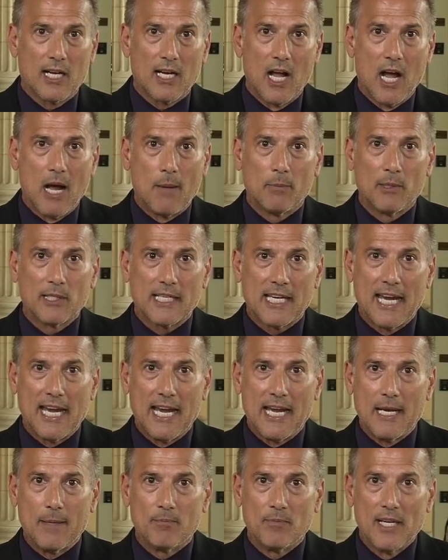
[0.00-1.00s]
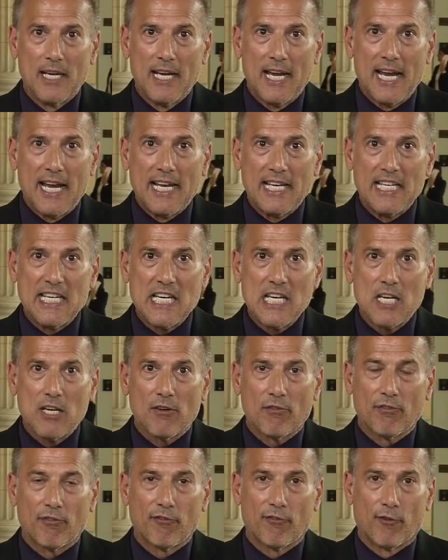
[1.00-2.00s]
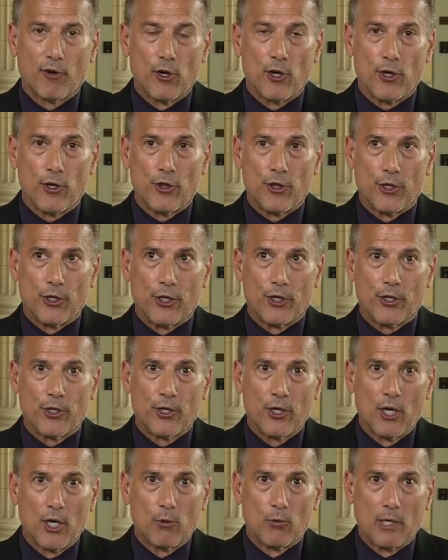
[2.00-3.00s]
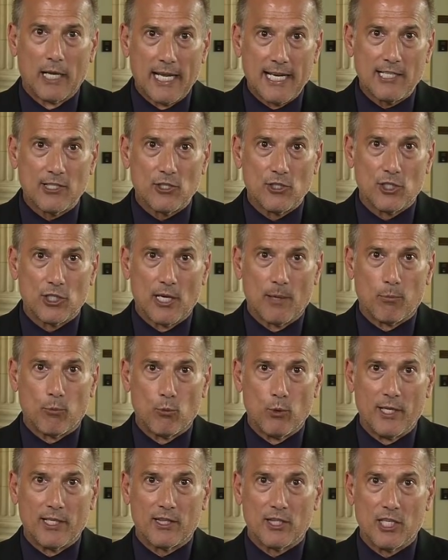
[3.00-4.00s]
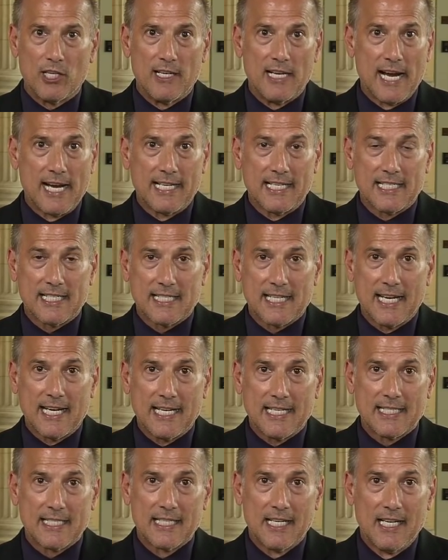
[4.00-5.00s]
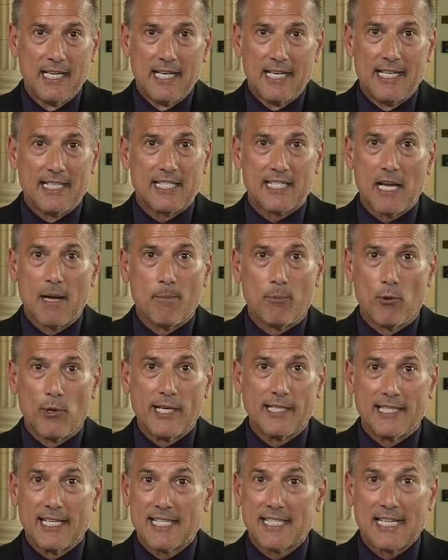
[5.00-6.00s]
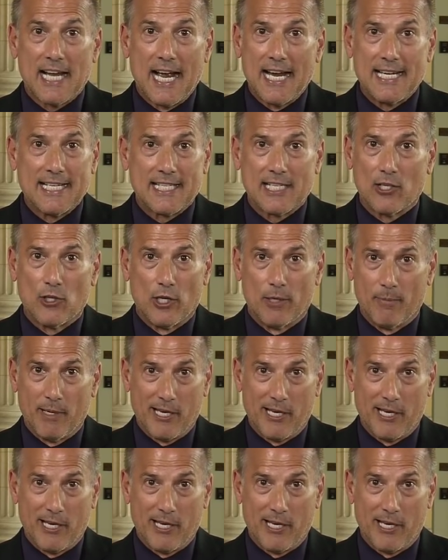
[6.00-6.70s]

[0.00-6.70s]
complicate any further relationship with the United States. At some point, this guy isn't going to